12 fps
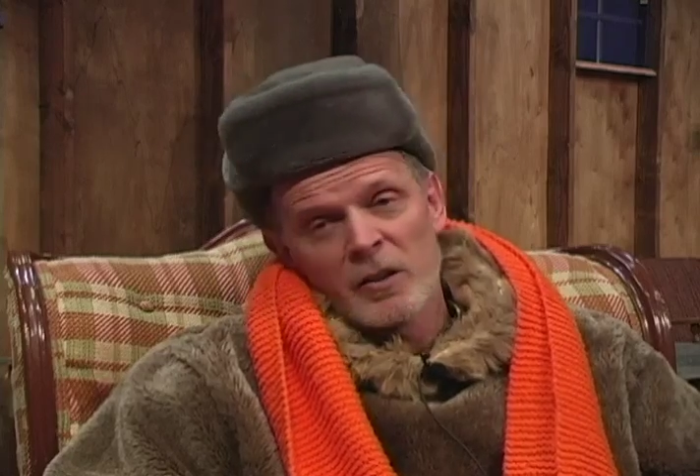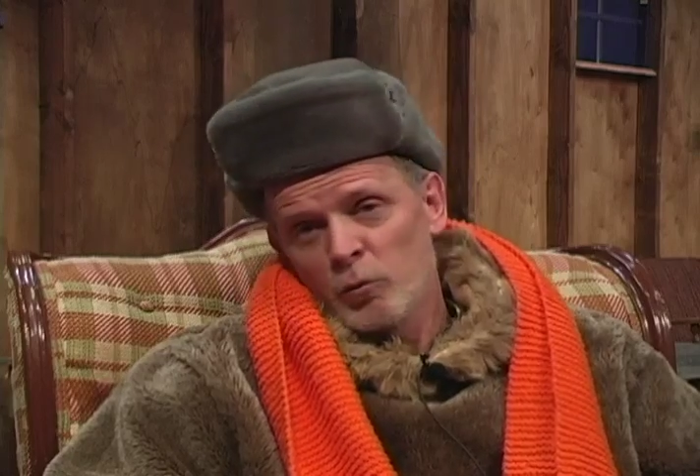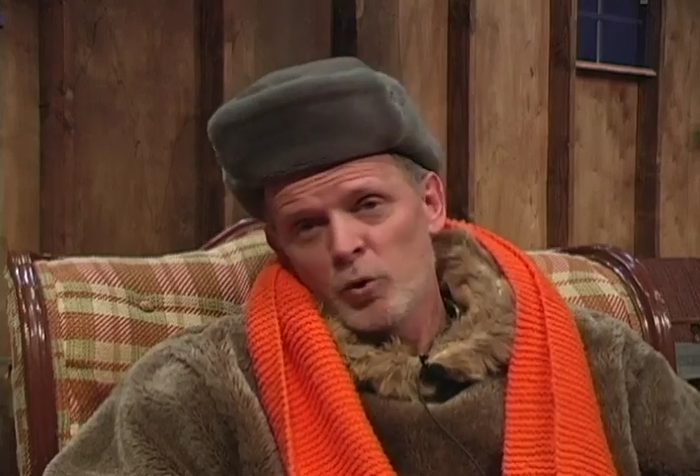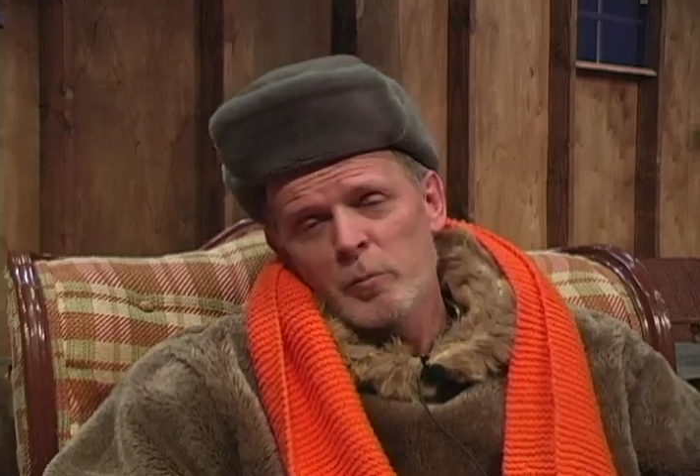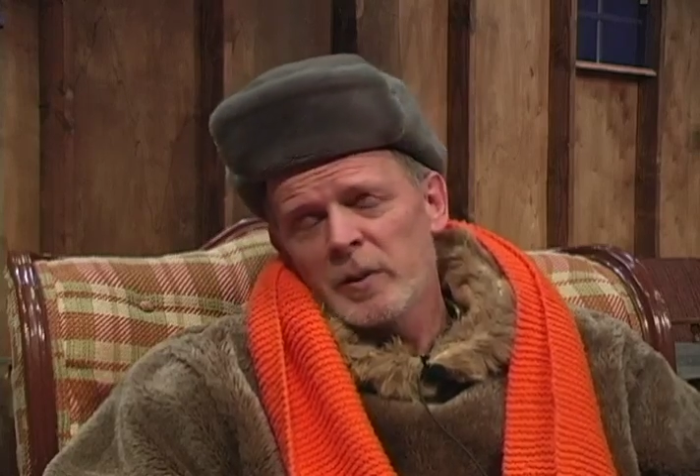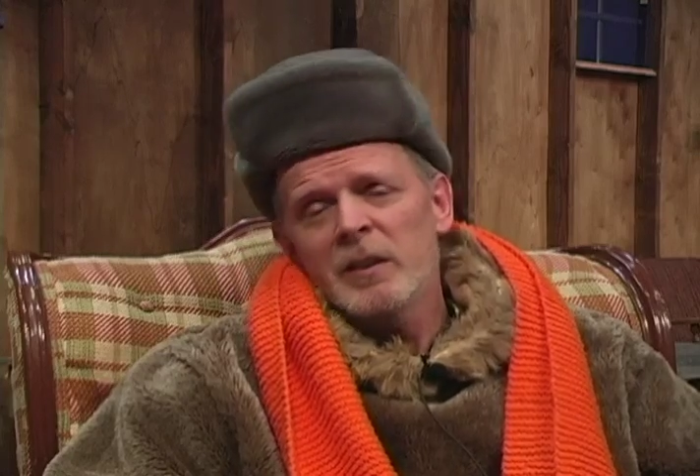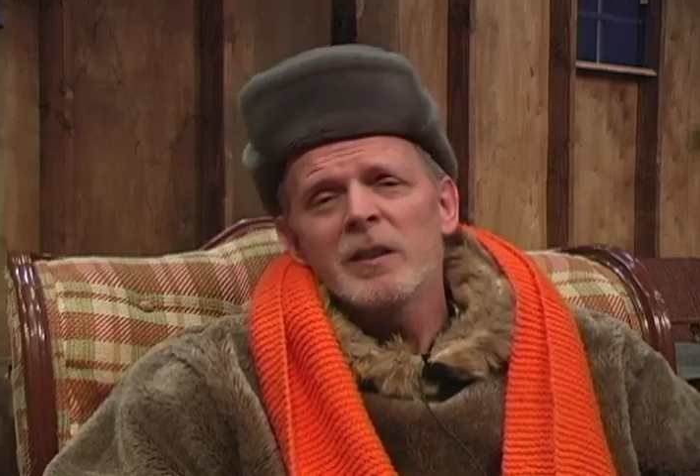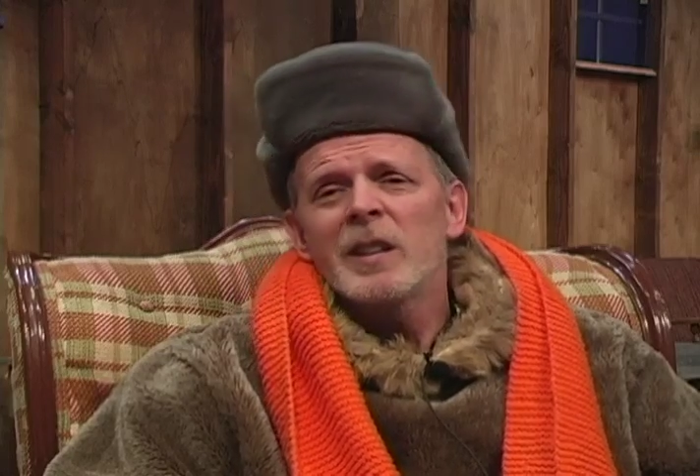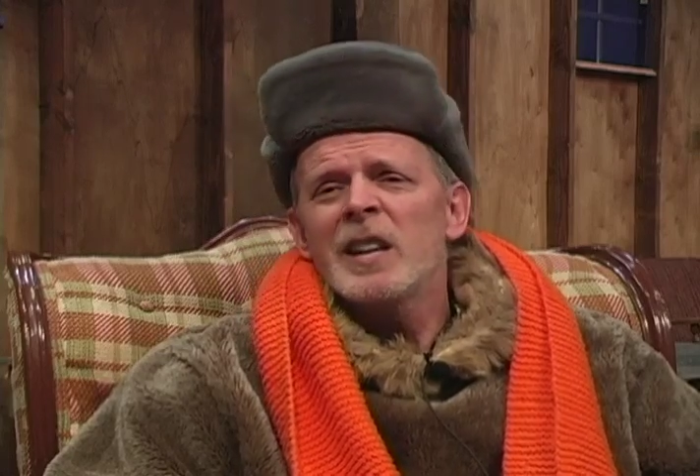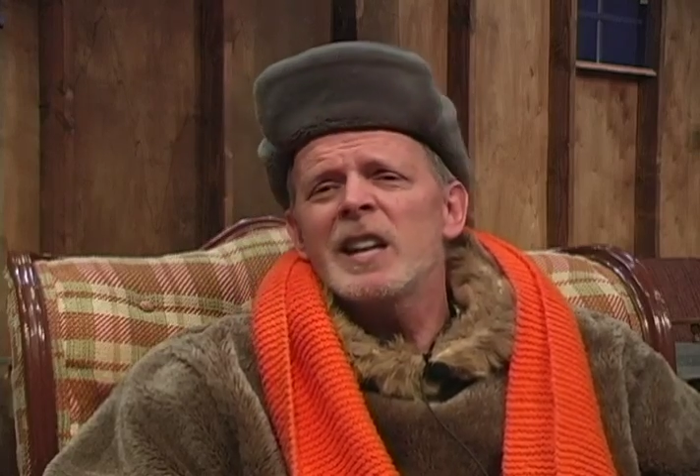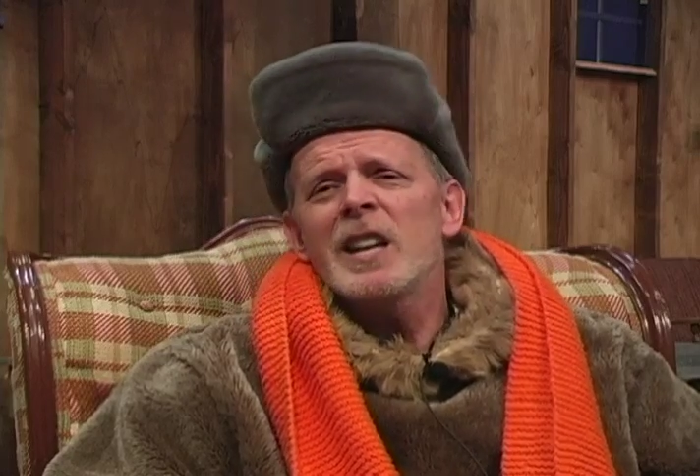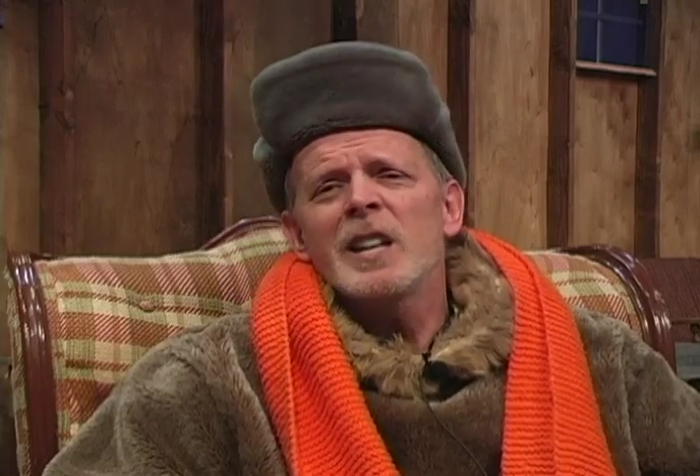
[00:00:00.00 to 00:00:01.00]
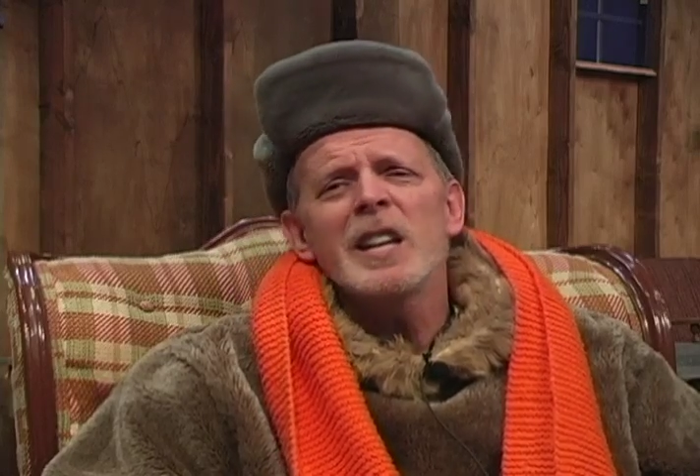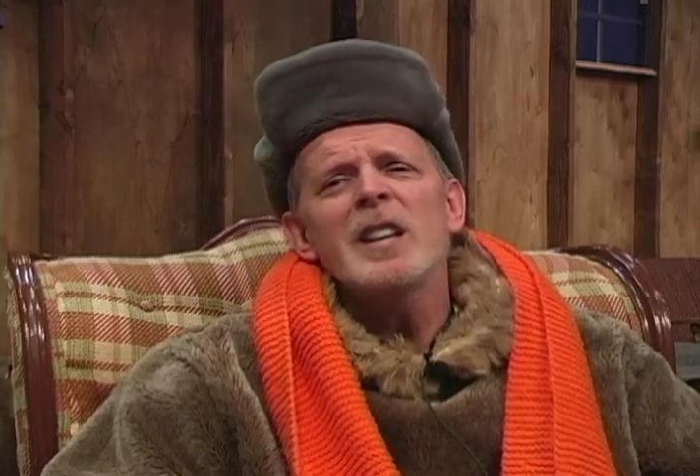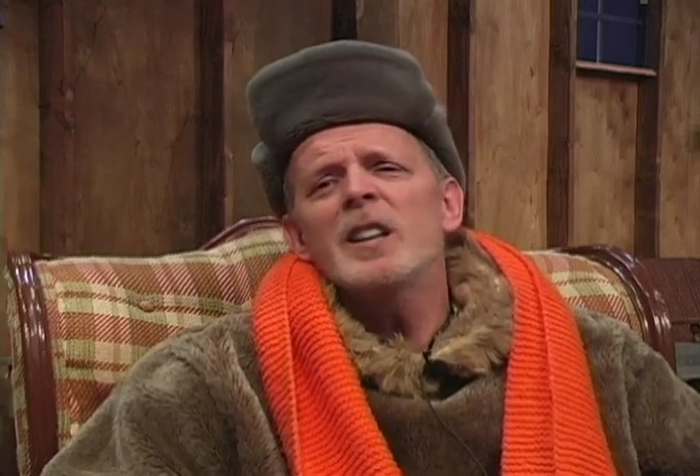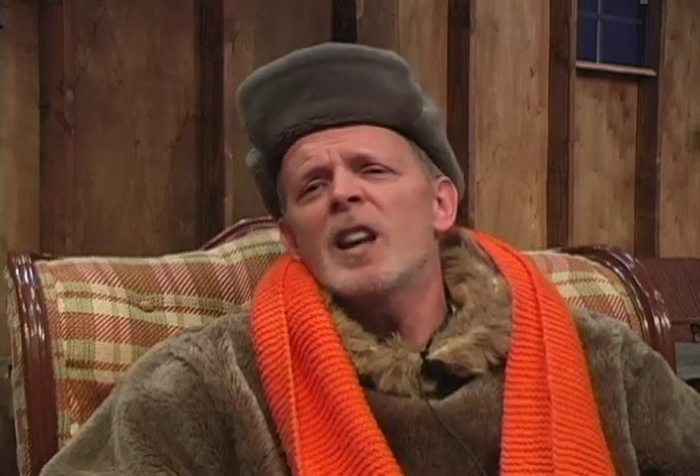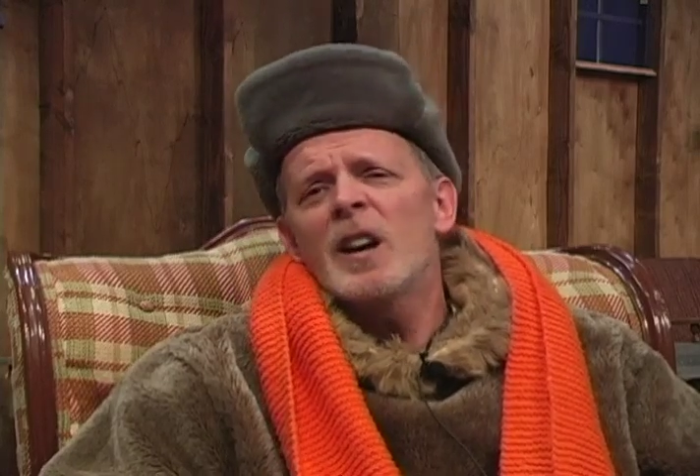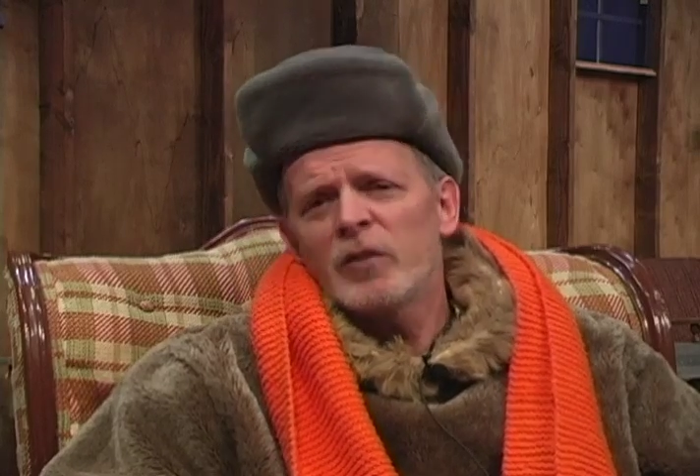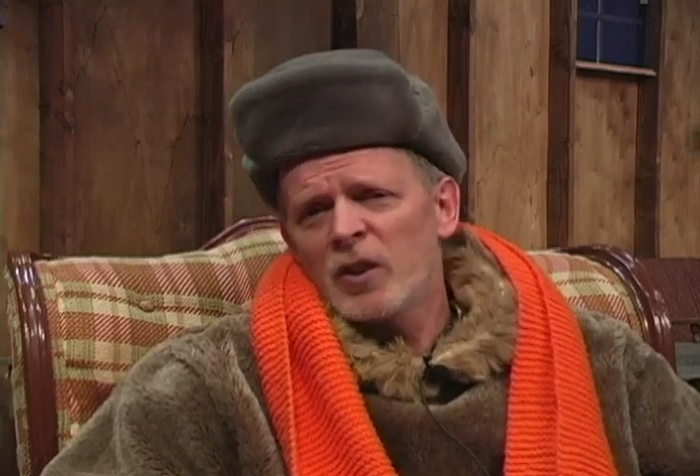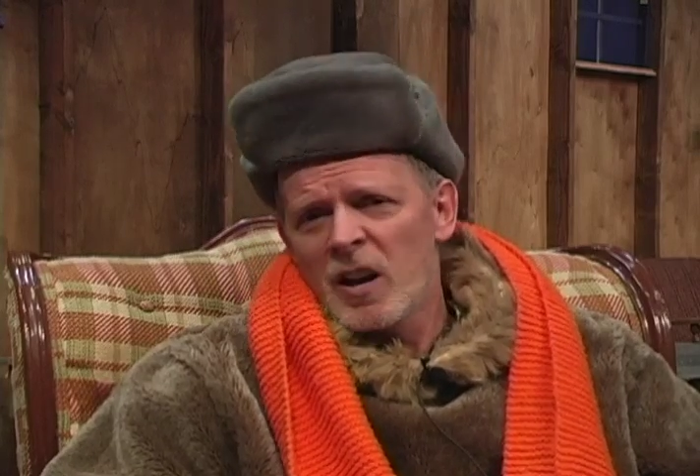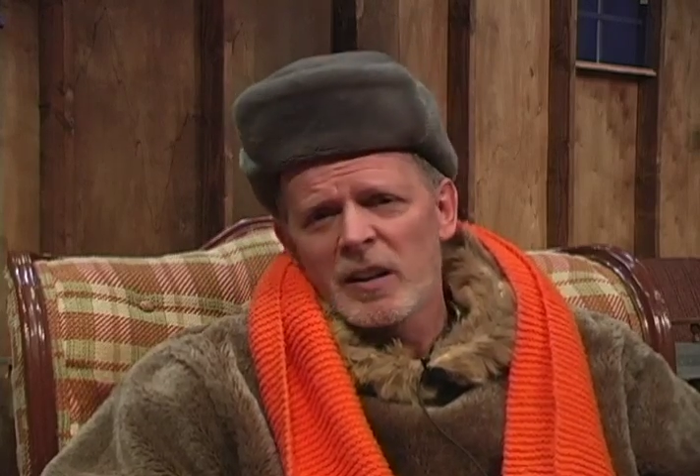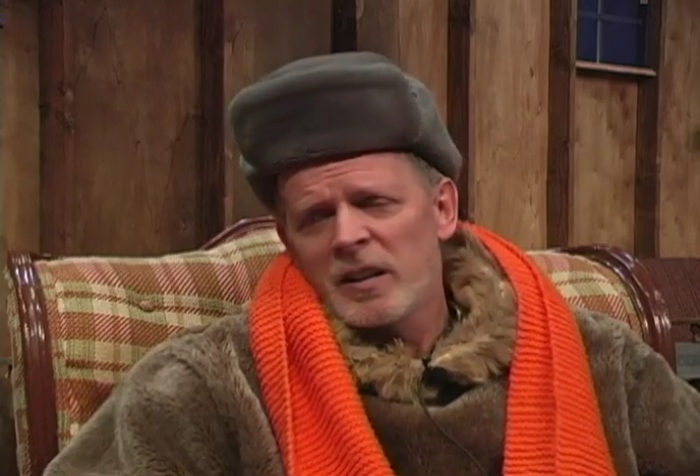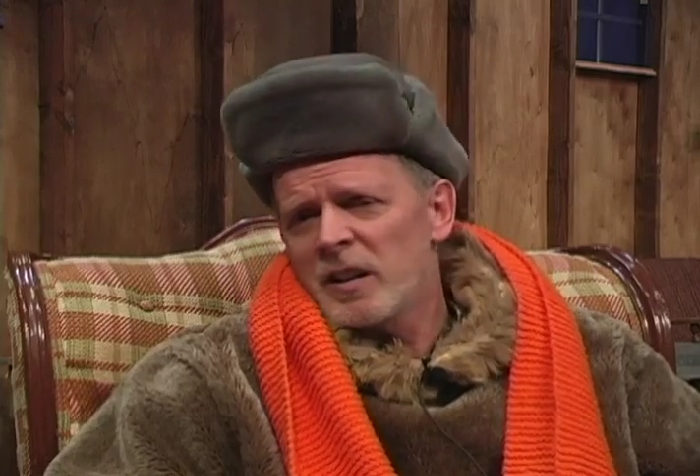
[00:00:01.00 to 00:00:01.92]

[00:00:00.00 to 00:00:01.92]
Reuben, he, he loves hunting.